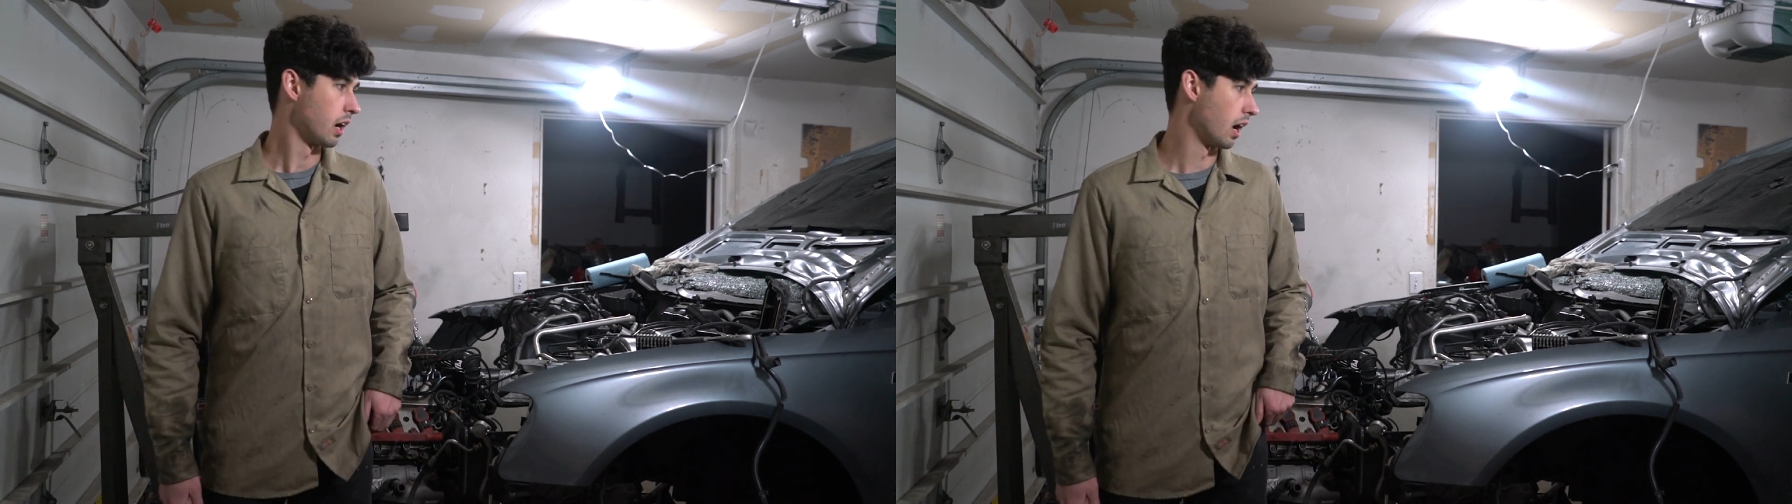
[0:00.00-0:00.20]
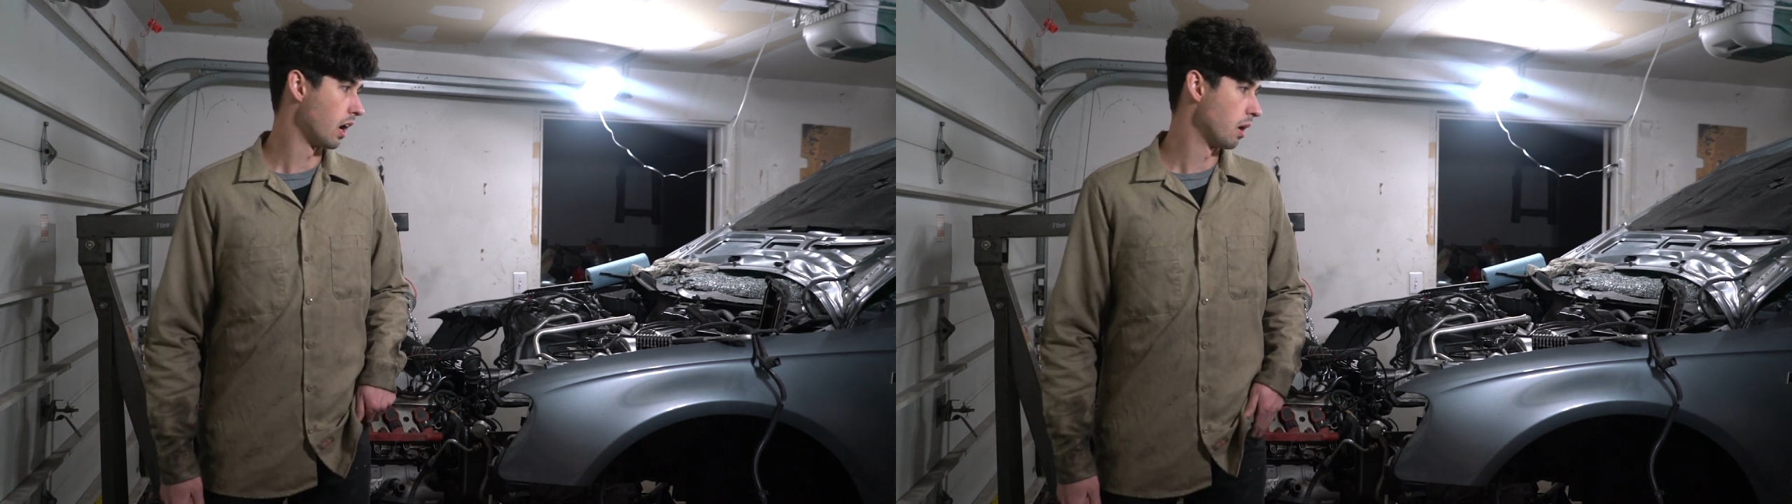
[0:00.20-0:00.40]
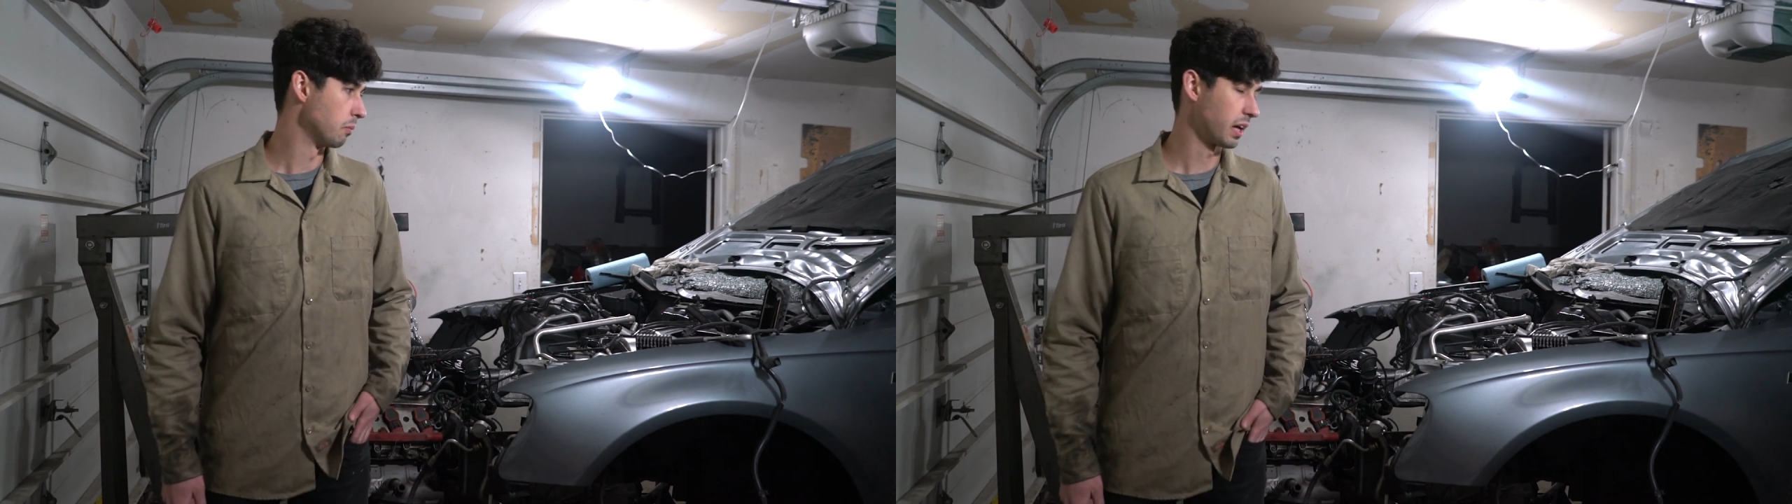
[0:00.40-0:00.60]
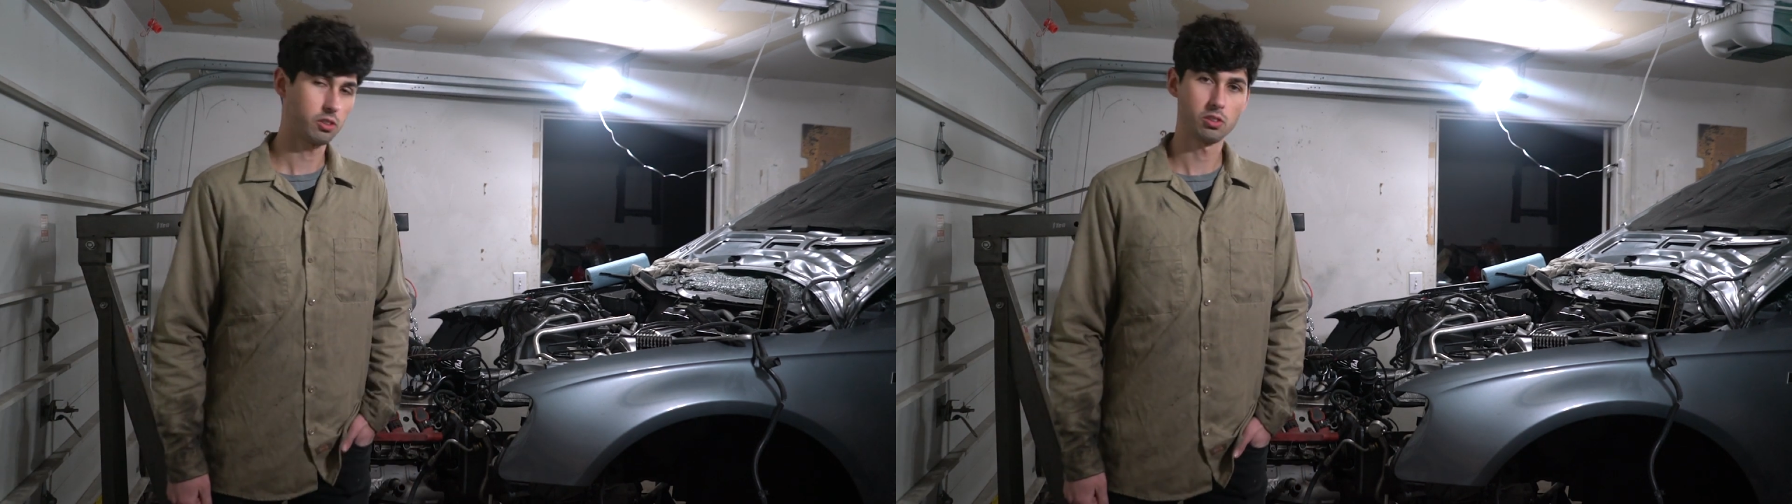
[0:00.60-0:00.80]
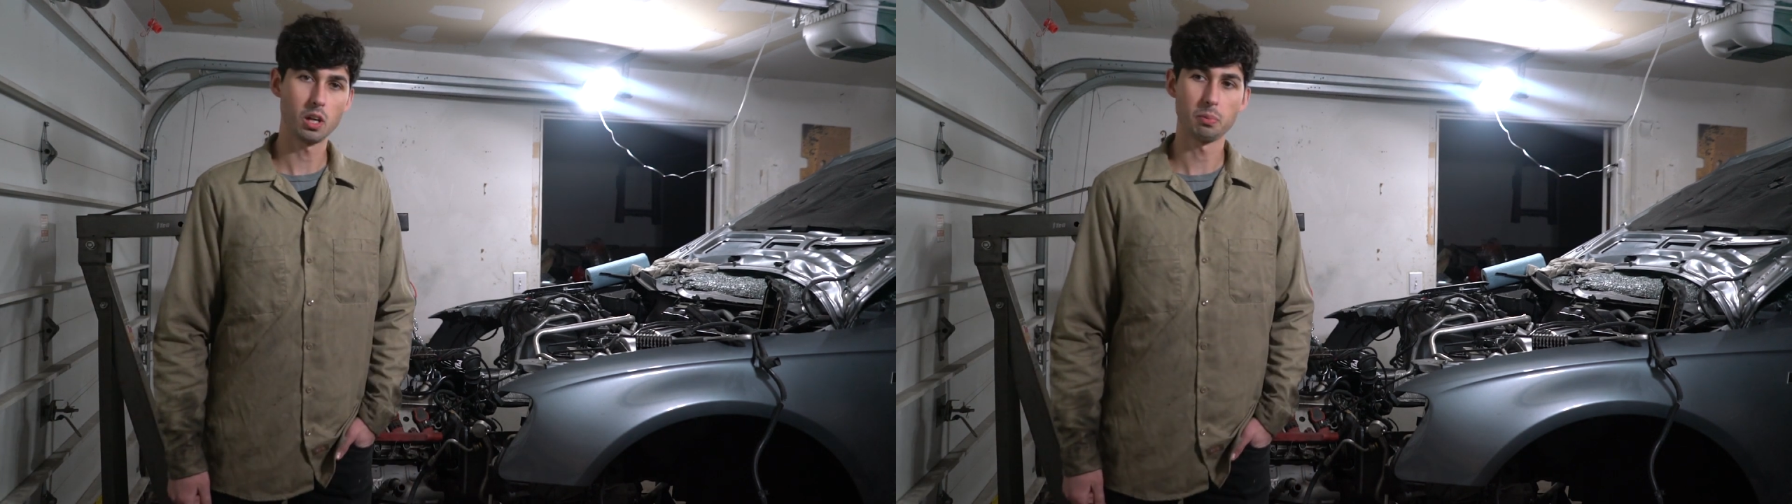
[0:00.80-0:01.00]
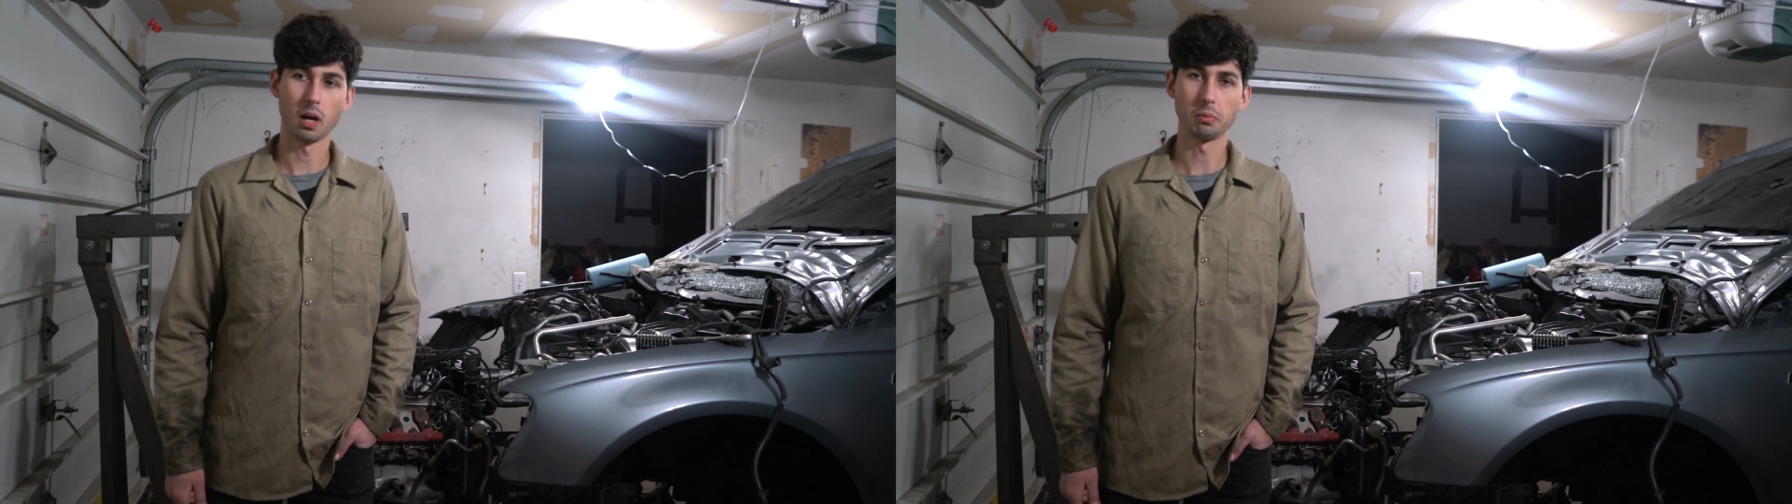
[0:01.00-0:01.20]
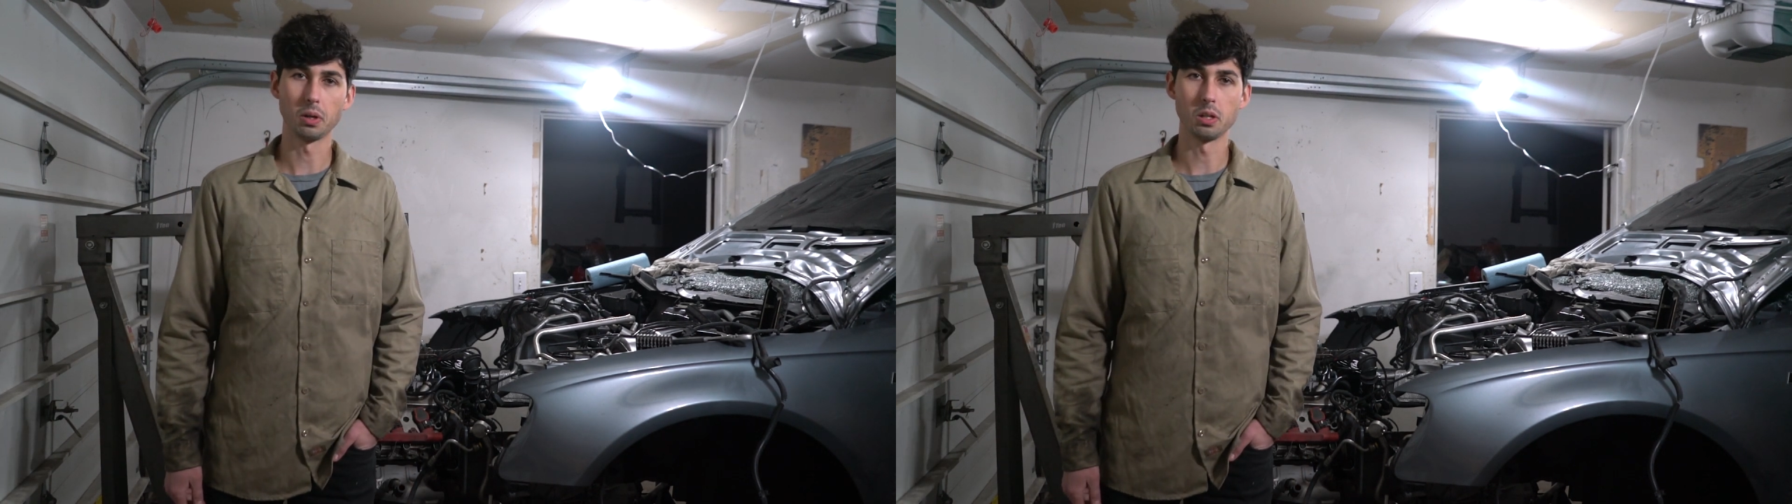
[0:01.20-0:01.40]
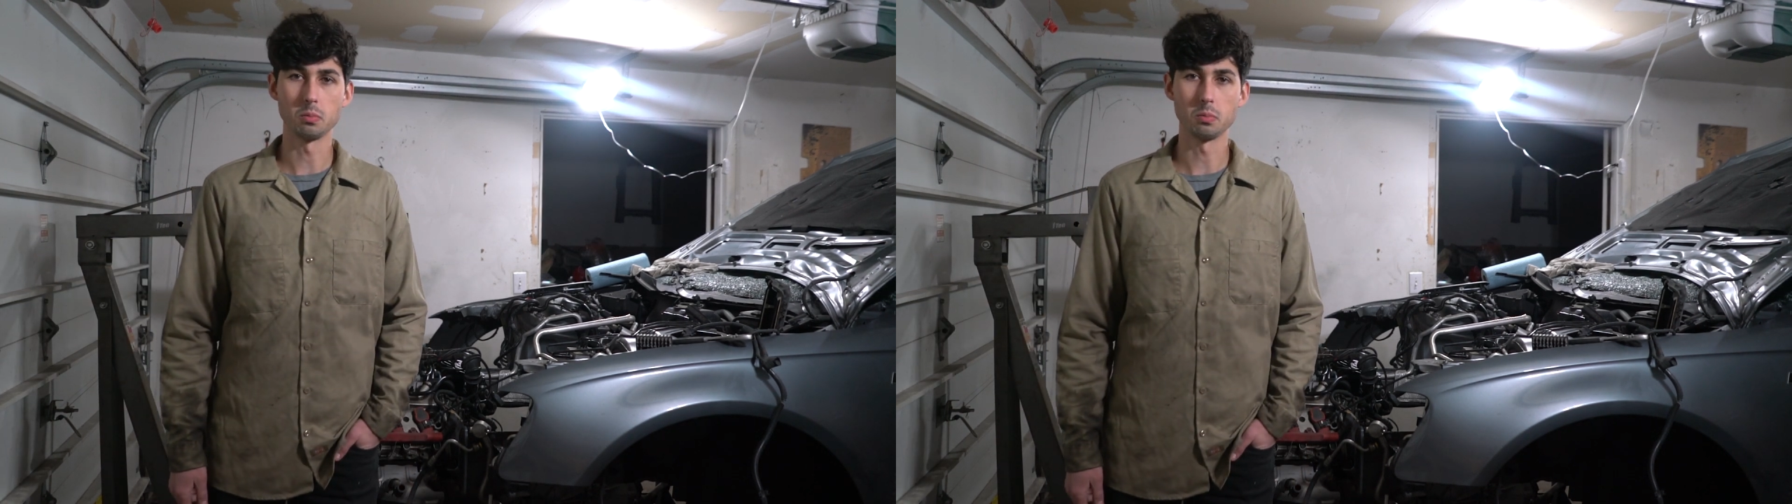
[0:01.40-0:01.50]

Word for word: Um, next up, I'm going